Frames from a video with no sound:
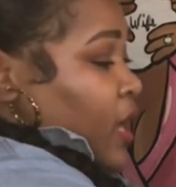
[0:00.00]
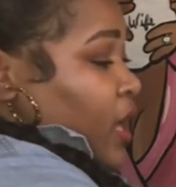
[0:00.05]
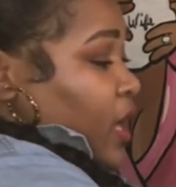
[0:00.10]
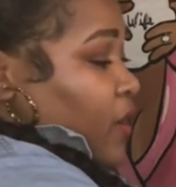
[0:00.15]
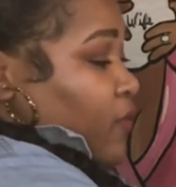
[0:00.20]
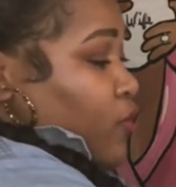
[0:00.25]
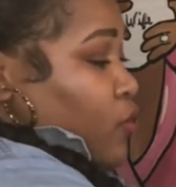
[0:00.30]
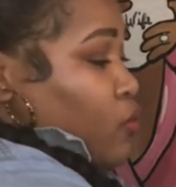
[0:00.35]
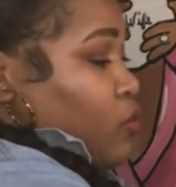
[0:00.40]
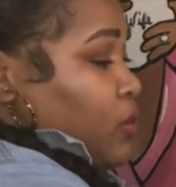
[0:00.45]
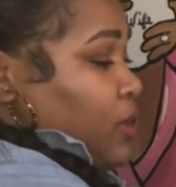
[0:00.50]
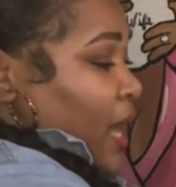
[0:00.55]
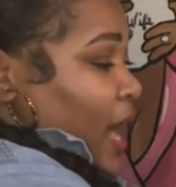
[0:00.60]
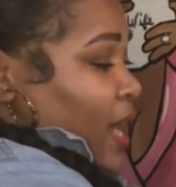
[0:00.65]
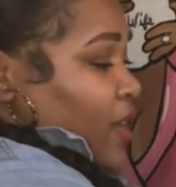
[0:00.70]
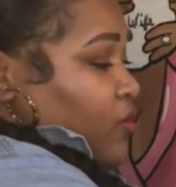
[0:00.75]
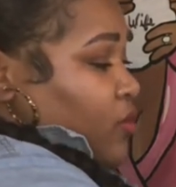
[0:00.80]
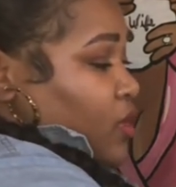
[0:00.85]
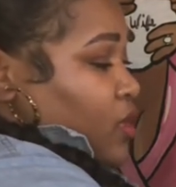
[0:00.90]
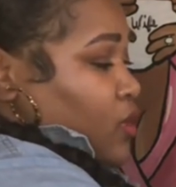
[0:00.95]
If you
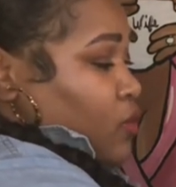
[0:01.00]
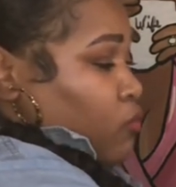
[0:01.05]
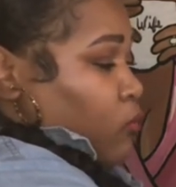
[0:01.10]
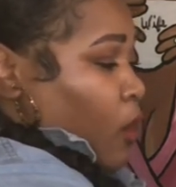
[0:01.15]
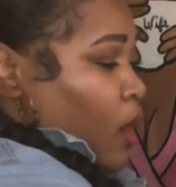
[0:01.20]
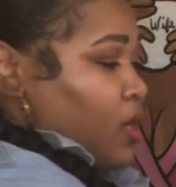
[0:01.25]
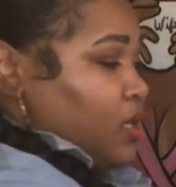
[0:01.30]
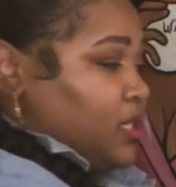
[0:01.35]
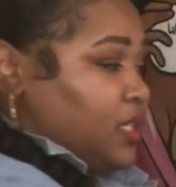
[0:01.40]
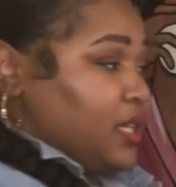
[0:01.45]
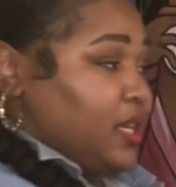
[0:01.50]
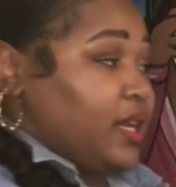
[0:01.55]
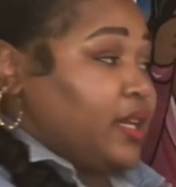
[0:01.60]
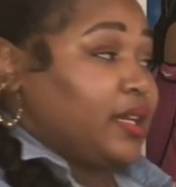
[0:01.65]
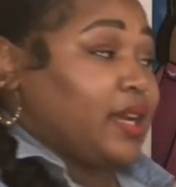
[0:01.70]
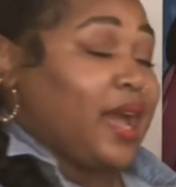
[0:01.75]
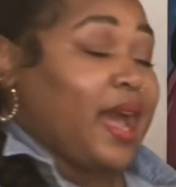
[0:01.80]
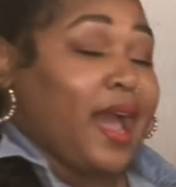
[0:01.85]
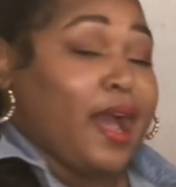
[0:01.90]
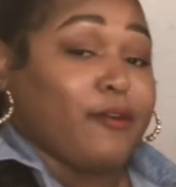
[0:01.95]
like this raw
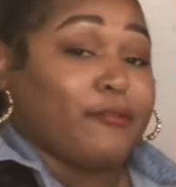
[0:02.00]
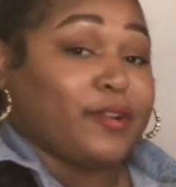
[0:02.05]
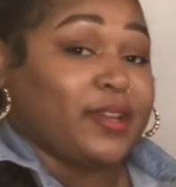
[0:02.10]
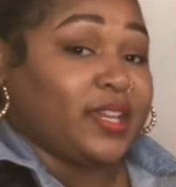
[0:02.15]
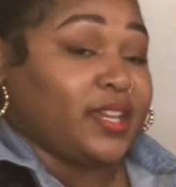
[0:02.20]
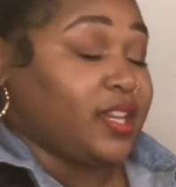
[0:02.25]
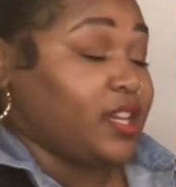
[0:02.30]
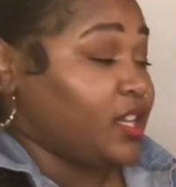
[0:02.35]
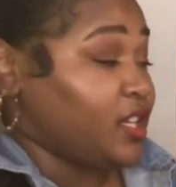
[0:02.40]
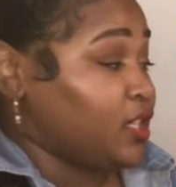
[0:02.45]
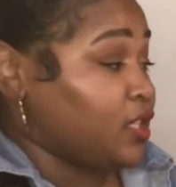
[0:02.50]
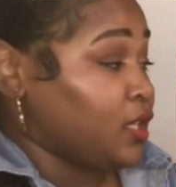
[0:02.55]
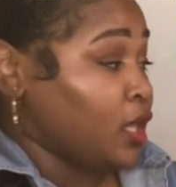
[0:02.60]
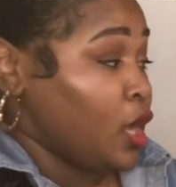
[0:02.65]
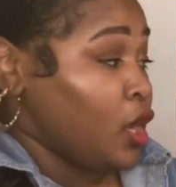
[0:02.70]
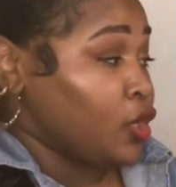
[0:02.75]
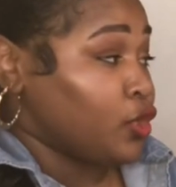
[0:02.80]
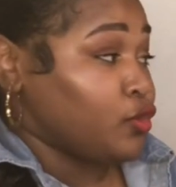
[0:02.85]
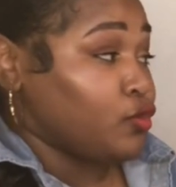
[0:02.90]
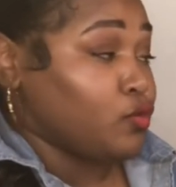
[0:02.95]
sienna how it is,
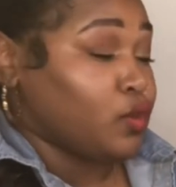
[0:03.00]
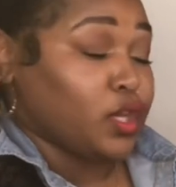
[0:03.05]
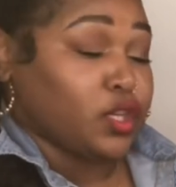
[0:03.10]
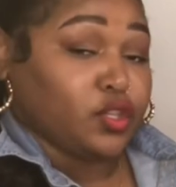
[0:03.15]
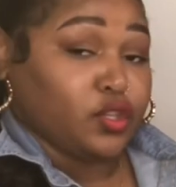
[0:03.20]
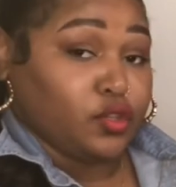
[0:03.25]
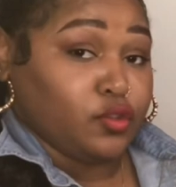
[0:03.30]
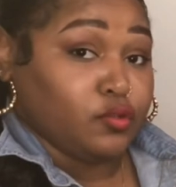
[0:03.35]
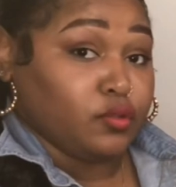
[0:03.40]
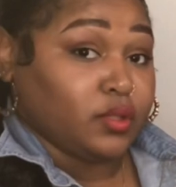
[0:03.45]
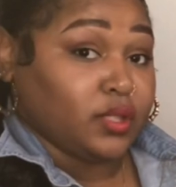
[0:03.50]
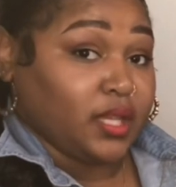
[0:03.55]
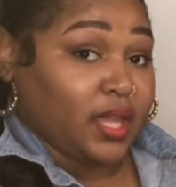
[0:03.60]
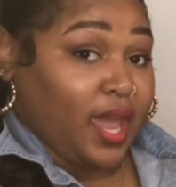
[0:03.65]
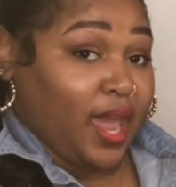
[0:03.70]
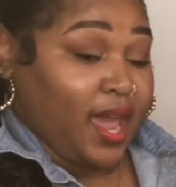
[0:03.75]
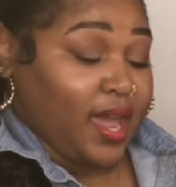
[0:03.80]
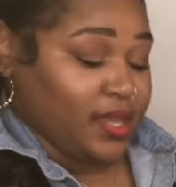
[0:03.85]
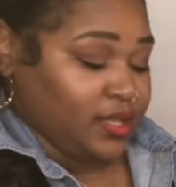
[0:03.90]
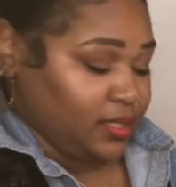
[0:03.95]
you can use
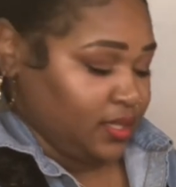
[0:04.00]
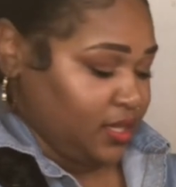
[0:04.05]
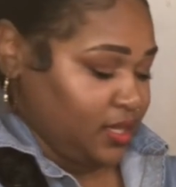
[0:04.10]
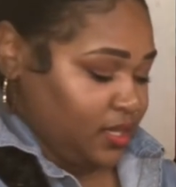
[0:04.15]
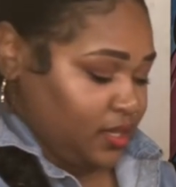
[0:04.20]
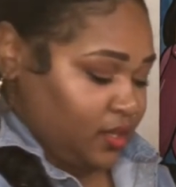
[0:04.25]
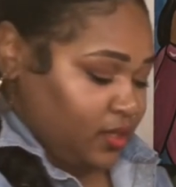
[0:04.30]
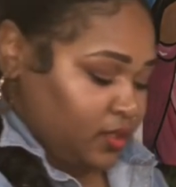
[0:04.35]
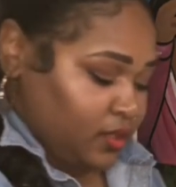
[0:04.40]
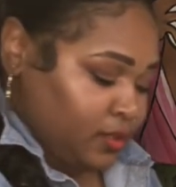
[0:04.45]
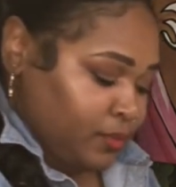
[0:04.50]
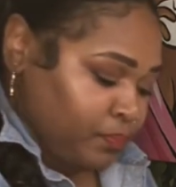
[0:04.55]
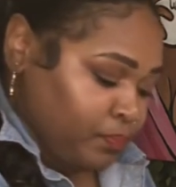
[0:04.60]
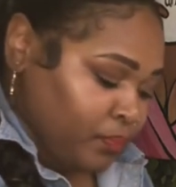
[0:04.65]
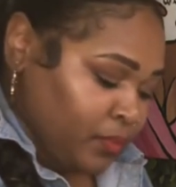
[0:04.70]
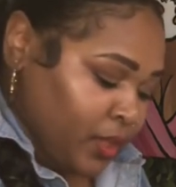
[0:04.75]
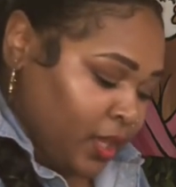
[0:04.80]
it as is.